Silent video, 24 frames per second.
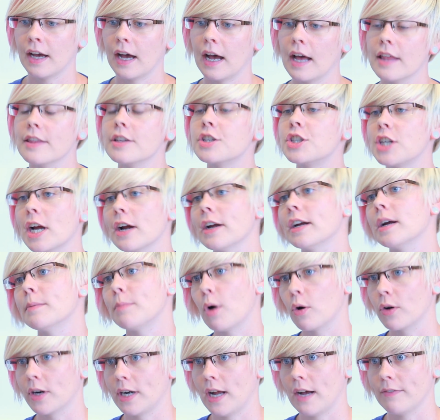uh, the sharing
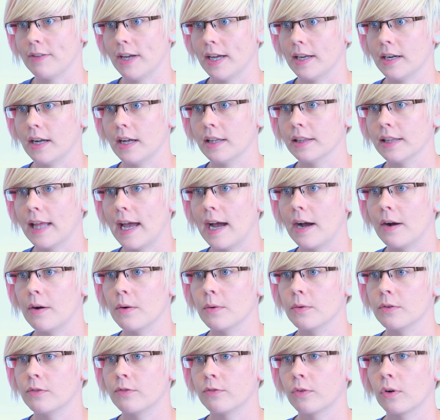component of it
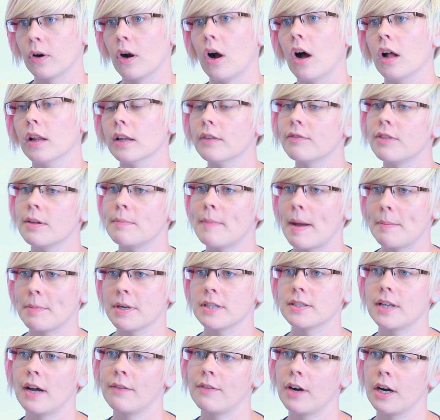allowed for all of the
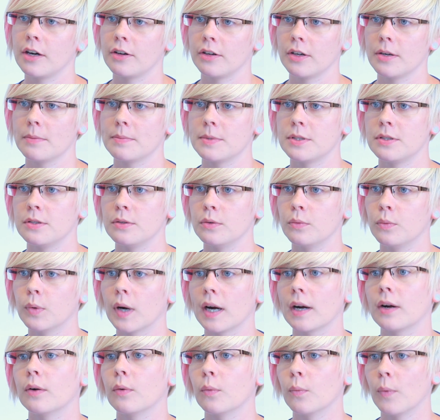members of our group to
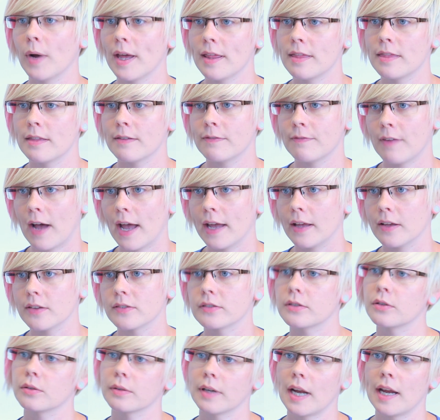work with the
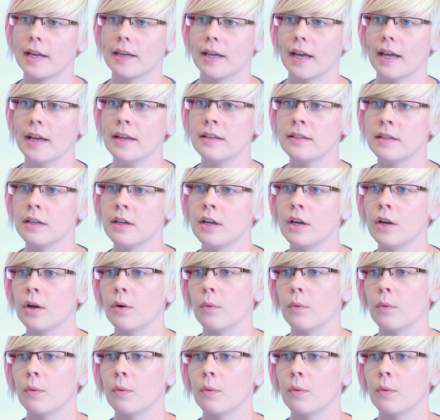files created